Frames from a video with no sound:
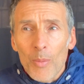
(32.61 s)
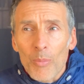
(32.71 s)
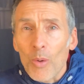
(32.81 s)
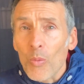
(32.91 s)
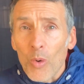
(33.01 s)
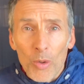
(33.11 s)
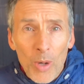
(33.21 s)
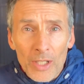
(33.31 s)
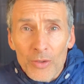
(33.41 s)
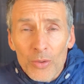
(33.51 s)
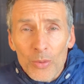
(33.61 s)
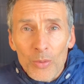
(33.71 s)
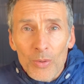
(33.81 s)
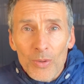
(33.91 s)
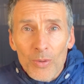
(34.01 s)
But what do I do?
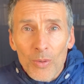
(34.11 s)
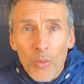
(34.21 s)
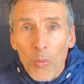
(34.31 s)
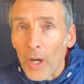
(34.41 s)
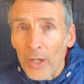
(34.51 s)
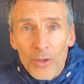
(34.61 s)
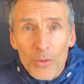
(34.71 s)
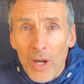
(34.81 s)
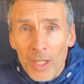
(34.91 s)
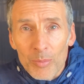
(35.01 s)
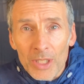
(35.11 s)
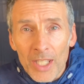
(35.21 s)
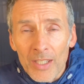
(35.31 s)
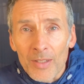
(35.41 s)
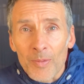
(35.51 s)
Where do I
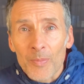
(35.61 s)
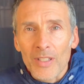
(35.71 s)
begin?